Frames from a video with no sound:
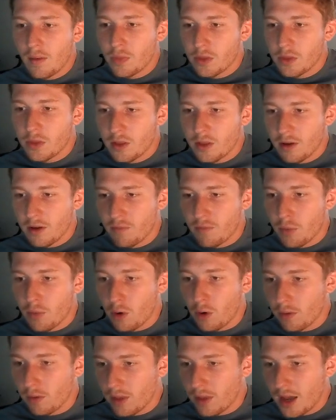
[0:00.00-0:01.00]
Then you have
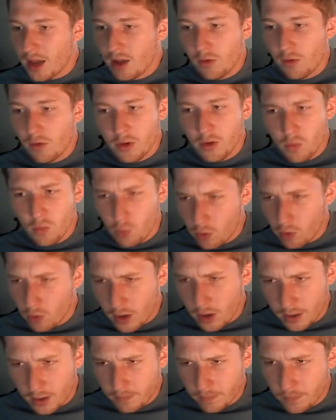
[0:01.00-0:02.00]
Parlay, only
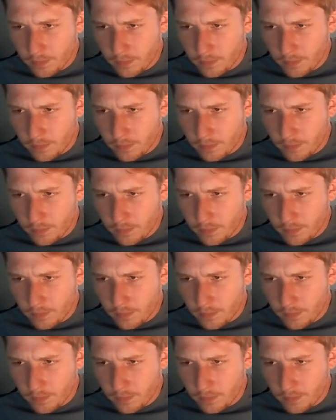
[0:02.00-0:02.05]
1.